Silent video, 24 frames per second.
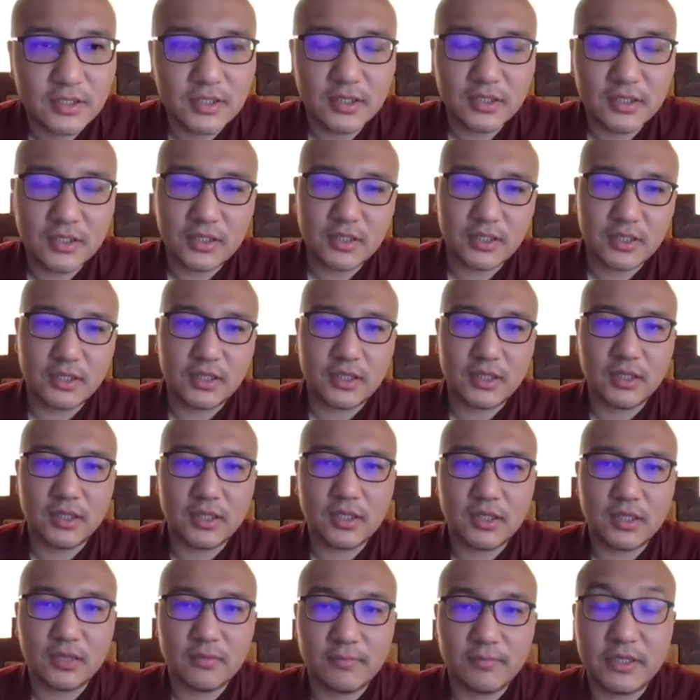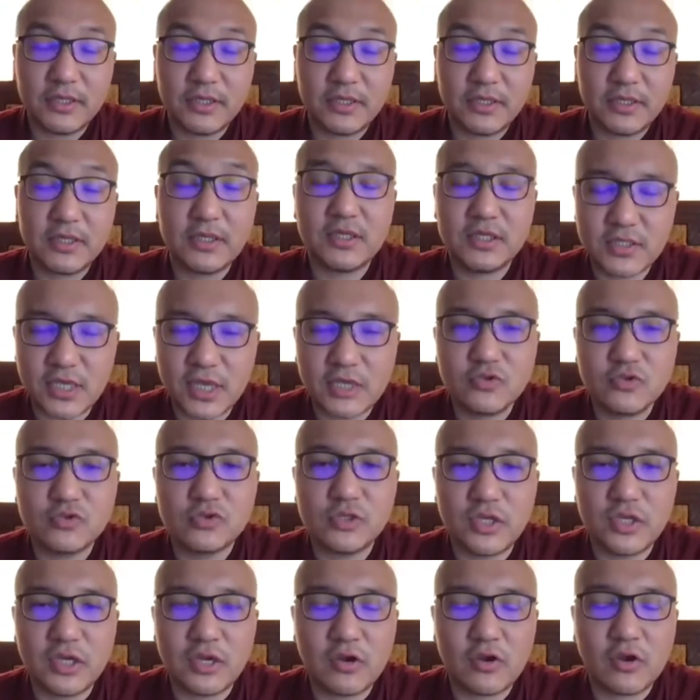but it is
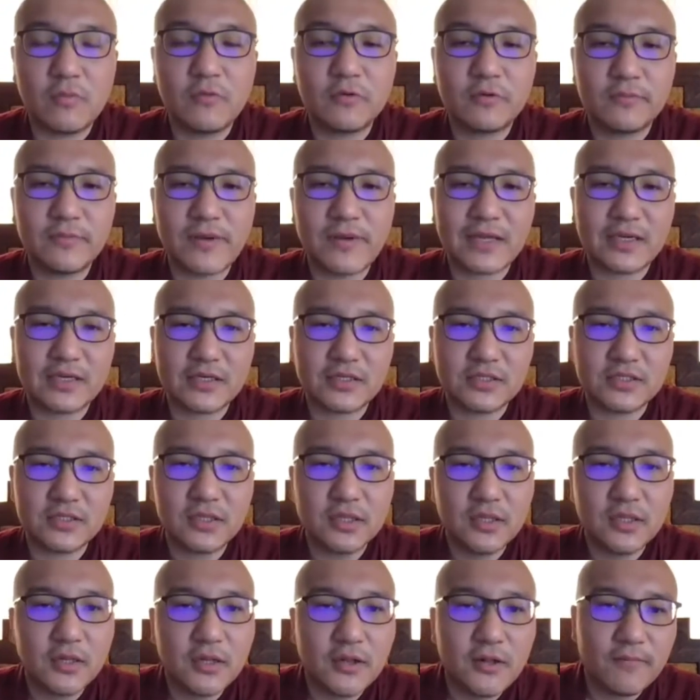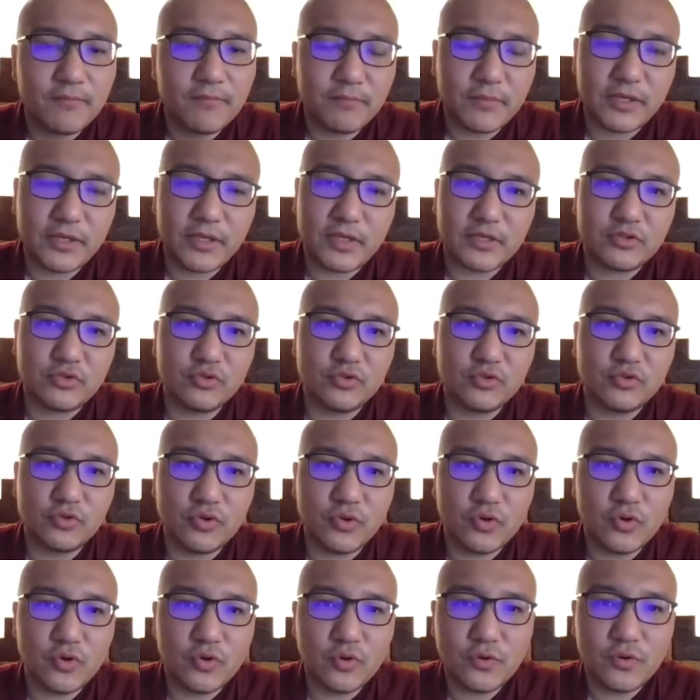actually a common practice. But as you
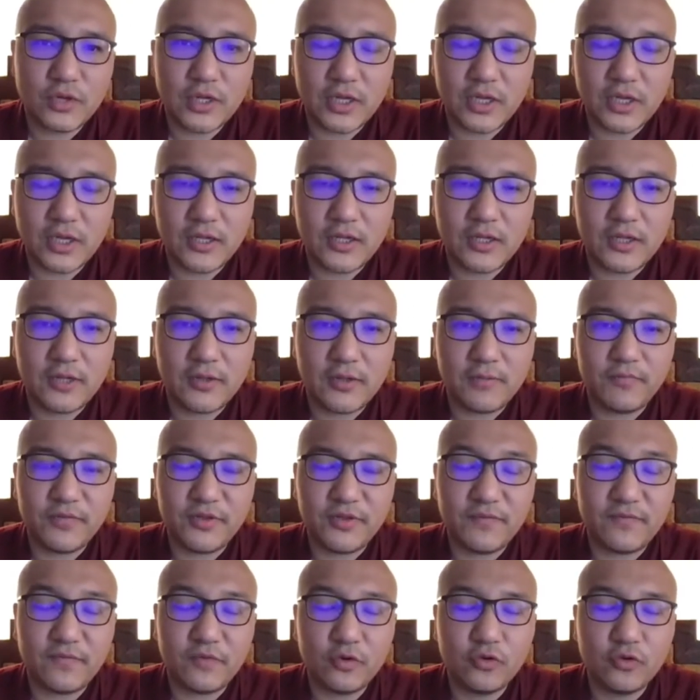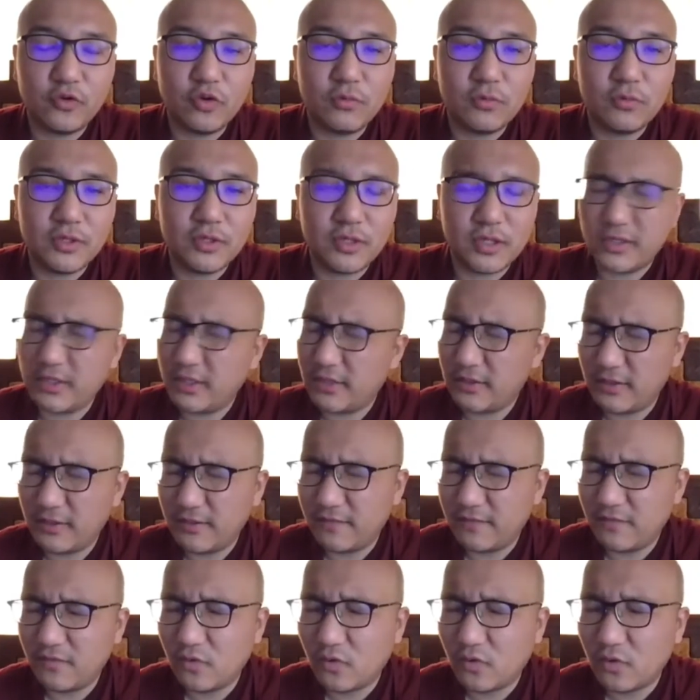know, the four noble, the
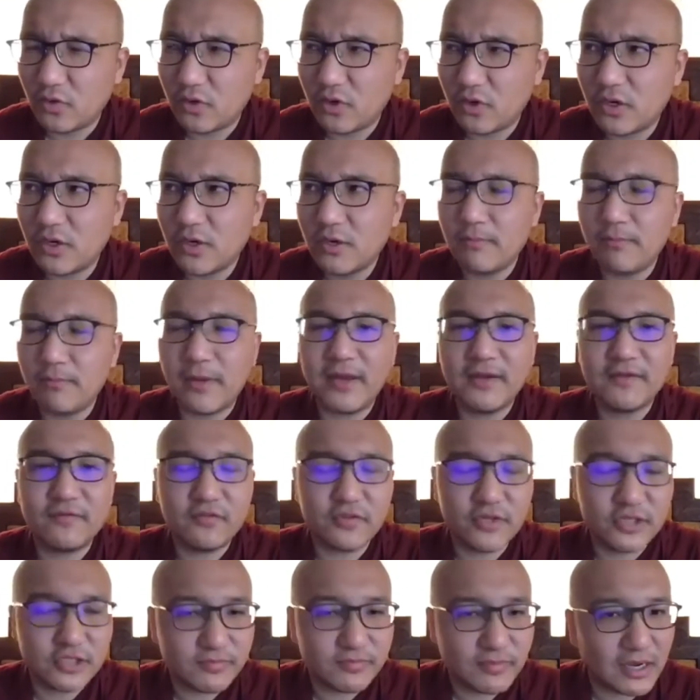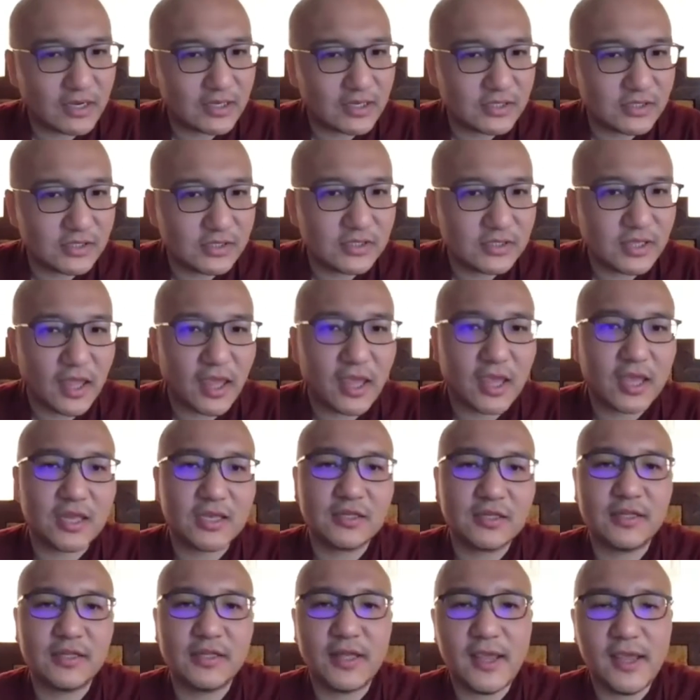four mindfulness practices
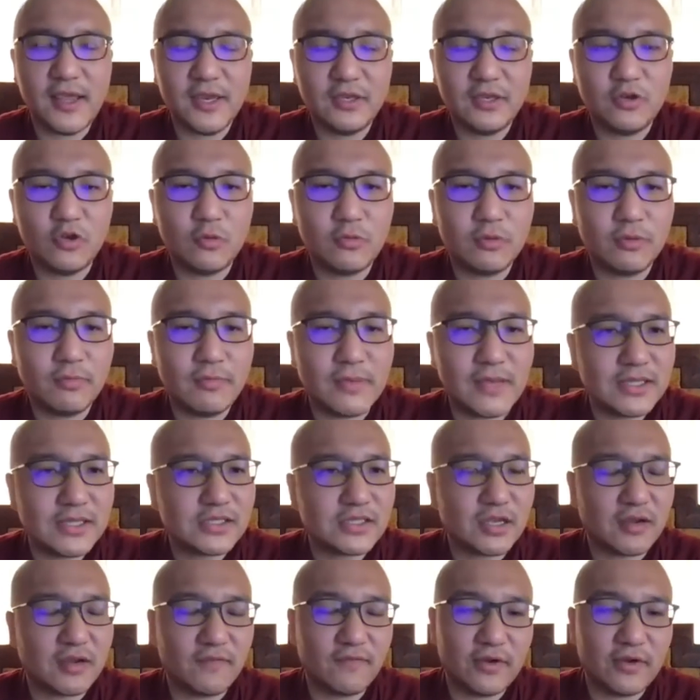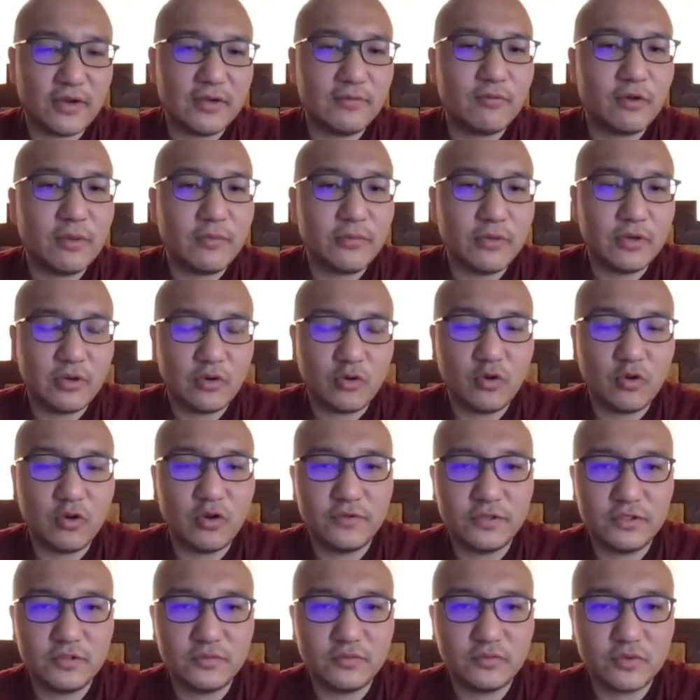and the Eight Noble Paths are very popular all over
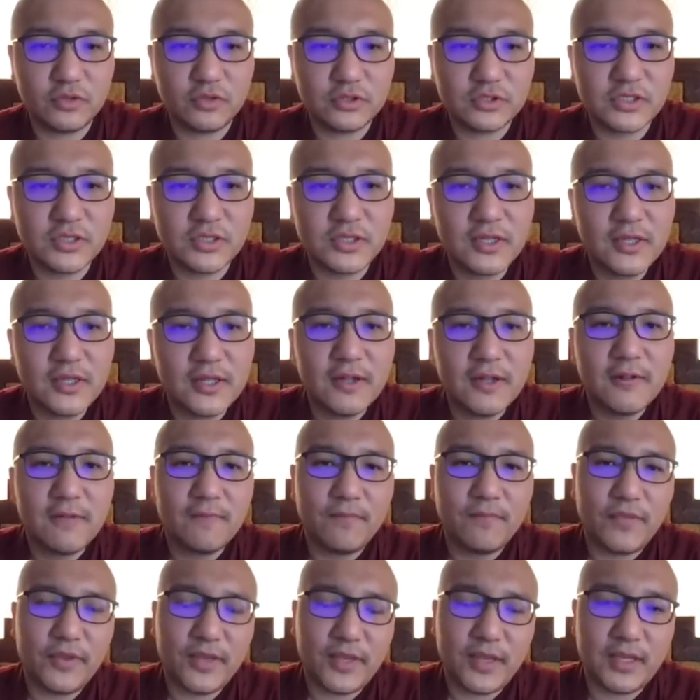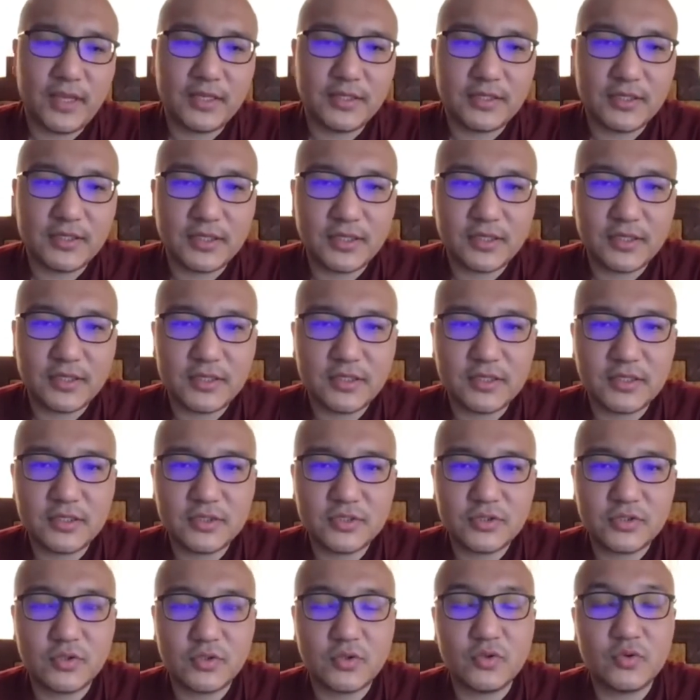the world. And
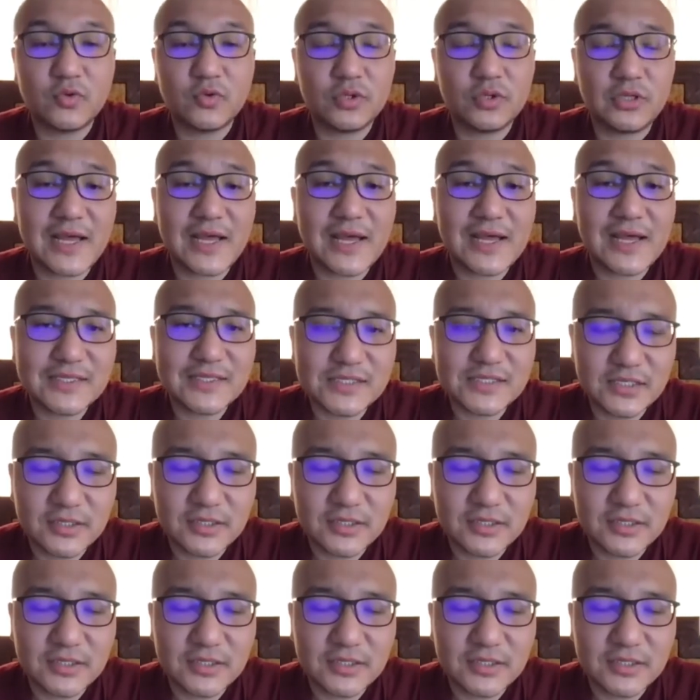so last